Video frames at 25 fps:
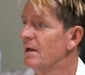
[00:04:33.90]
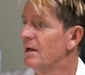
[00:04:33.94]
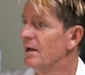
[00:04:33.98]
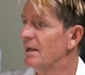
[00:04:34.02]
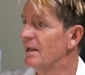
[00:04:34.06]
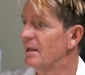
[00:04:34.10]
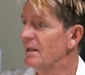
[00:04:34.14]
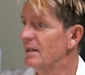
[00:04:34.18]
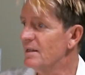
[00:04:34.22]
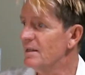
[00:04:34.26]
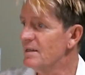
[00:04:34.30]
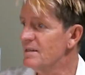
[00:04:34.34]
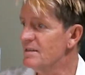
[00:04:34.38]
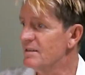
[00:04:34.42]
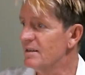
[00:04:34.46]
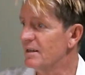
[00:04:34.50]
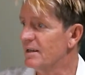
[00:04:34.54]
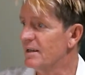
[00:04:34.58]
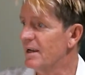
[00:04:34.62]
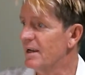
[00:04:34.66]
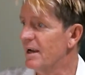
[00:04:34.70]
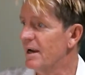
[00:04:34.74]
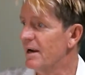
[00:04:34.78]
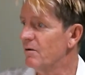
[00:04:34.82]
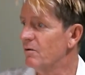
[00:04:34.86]
Lisa
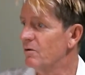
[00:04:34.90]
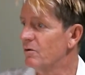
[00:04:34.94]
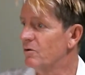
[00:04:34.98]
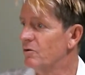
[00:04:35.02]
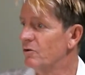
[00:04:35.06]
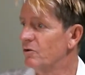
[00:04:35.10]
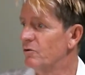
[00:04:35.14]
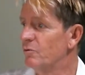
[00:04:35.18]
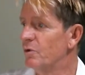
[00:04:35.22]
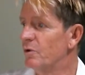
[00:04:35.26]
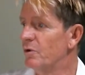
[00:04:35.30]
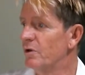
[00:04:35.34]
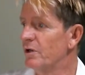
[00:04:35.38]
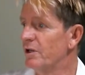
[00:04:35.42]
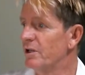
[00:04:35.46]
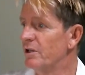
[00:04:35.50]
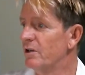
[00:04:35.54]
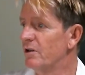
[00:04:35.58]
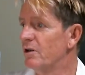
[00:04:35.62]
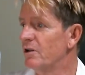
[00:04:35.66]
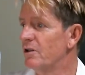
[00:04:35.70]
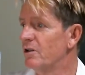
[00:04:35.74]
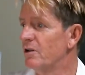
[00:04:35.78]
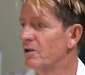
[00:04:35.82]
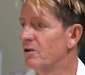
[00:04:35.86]
Carroll, good morning. You
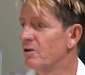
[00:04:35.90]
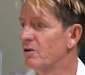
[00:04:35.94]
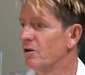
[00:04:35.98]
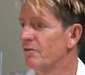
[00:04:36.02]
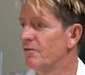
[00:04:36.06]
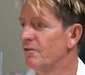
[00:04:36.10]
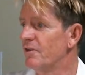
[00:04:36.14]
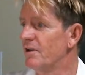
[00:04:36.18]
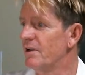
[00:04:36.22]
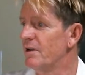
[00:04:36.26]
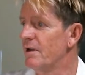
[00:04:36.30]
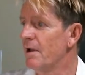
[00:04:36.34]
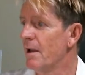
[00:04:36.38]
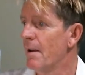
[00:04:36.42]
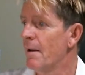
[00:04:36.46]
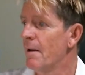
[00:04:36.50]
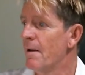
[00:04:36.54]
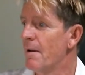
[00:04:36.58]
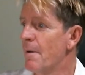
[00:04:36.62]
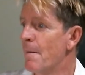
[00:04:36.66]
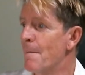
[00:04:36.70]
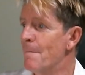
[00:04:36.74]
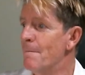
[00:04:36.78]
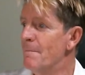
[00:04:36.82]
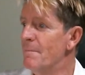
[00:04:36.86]
got your coffee.
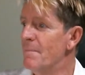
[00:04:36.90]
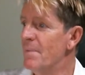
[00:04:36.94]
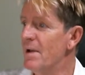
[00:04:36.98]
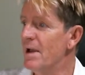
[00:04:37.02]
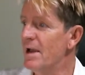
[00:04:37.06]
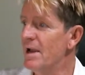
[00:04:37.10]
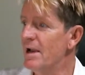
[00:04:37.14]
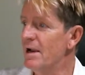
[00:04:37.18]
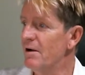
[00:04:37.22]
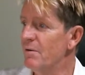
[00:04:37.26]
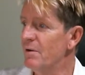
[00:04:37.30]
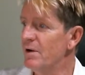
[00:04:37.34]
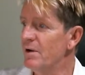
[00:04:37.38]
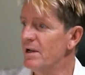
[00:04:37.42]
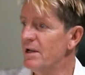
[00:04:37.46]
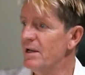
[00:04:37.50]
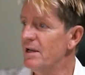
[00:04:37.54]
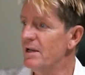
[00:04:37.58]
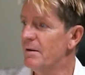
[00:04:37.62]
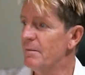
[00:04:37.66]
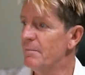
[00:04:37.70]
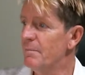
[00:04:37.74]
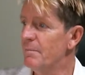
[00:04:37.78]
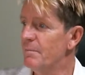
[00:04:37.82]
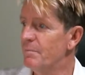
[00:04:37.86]

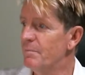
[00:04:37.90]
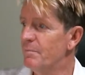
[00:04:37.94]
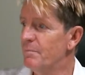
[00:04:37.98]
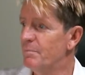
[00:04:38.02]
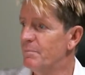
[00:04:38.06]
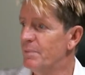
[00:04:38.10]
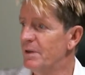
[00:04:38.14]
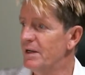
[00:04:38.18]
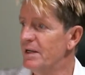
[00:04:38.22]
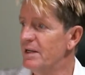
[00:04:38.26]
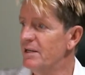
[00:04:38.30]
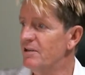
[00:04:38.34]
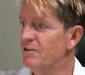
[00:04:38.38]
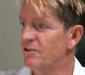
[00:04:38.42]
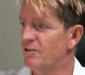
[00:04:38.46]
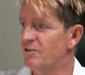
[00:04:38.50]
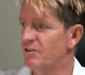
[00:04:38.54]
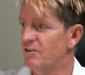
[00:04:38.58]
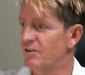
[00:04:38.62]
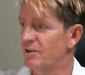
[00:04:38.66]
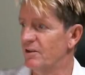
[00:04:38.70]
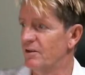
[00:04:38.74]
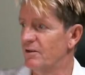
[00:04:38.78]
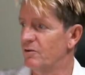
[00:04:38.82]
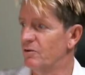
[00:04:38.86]
Mary
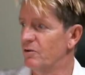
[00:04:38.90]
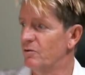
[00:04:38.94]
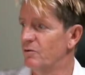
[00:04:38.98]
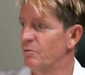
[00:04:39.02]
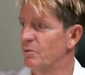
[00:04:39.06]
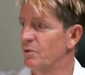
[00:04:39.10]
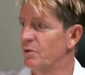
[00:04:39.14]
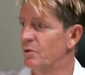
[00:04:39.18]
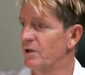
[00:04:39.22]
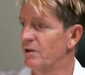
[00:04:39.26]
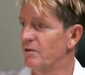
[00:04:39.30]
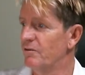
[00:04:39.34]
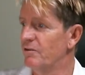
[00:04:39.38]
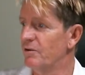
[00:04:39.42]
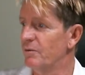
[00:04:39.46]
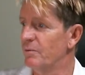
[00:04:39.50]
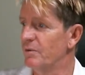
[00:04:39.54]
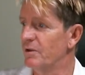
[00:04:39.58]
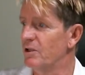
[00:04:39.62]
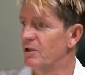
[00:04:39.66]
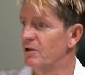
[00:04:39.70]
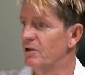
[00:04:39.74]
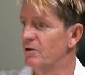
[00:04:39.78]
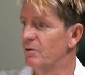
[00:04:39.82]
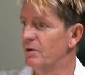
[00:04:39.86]
Peterson, good morning from
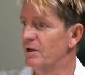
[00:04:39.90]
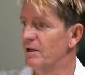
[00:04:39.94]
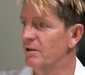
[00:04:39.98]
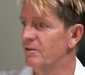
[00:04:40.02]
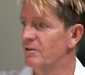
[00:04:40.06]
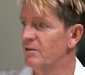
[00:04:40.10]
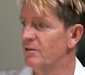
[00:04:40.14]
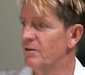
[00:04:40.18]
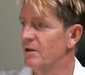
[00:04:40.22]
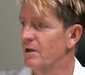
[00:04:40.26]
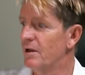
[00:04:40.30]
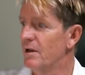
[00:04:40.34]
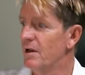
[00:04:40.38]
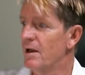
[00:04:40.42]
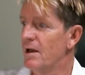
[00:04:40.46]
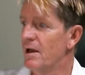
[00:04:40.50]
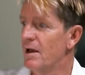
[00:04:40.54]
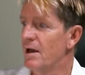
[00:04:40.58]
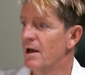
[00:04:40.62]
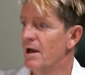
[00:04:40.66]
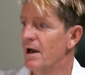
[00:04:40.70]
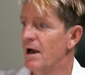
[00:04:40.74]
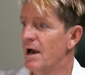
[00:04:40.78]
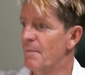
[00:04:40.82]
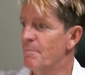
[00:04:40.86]
the US.
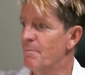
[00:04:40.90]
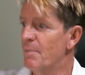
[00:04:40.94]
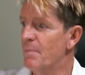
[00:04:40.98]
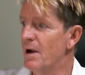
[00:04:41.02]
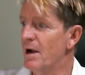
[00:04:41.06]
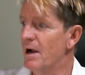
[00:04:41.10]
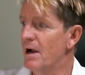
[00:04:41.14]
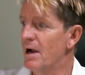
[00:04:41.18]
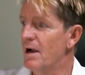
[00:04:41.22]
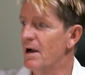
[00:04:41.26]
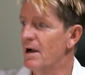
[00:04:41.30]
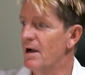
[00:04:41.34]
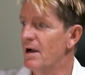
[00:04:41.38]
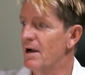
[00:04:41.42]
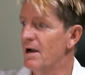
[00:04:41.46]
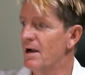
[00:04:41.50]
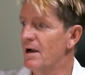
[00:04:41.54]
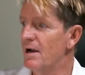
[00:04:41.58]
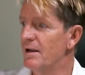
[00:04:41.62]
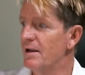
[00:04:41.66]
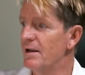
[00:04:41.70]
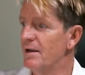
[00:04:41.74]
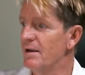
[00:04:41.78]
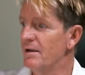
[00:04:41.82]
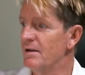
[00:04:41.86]

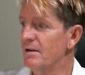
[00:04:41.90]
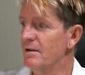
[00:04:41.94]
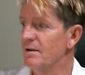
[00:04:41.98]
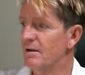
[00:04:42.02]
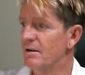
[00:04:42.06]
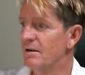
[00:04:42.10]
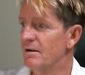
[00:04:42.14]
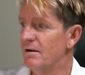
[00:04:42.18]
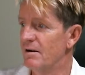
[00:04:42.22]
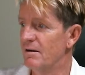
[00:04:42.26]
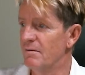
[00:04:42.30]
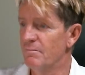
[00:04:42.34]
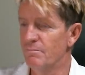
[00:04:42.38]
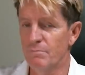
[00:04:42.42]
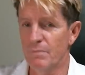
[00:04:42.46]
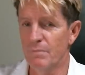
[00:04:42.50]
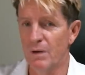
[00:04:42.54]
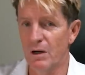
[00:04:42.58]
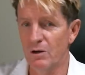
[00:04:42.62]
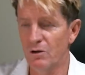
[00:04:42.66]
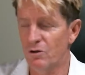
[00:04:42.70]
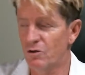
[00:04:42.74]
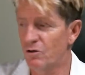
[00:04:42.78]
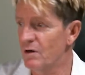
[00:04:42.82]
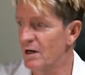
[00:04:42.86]
Apana
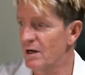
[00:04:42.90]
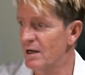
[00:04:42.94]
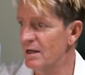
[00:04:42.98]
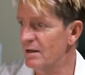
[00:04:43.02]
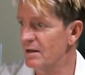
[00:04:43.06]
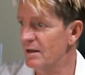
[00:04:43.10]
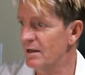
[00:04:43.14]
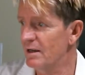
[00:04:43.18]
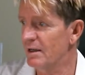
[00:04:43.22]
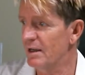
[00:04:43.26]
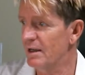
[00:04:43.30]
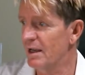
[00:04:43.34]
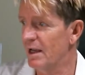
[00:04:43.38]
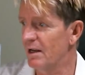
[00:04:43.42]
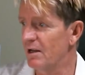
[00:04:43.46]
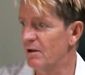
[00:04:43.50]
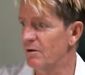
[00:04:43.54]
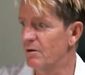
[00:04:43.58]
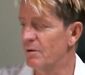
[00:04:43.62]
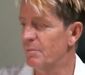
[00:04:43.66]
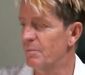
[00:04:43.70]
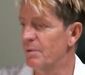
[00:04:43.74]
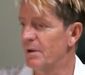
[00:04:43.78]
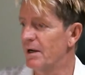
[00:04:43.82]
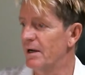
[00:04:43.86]
Mogra,
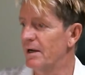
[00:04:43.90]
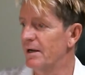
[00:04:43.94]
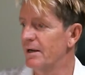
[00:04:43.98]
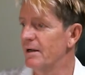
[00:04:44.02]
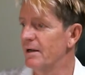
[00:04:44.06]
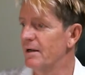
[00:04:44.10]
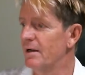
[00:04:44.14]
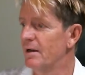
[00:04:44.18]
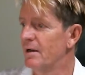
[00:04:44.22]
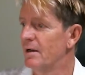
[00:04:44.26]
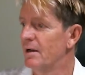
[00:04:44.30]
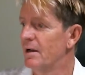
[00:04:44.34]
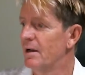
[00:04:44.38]
hello Apana.